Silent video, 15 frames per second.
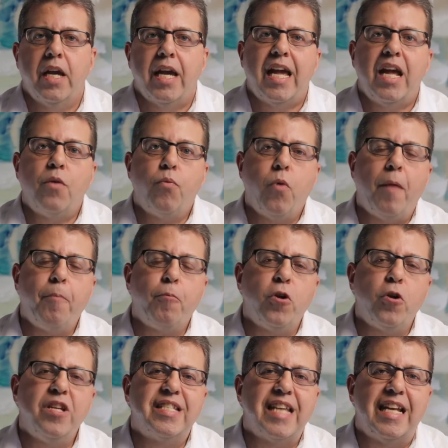it
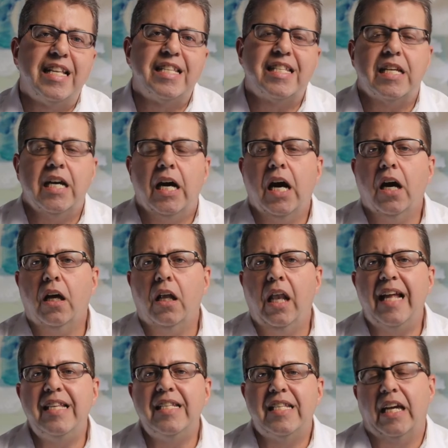represents a
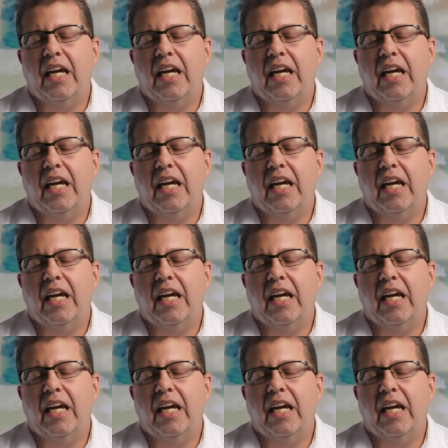cleansing.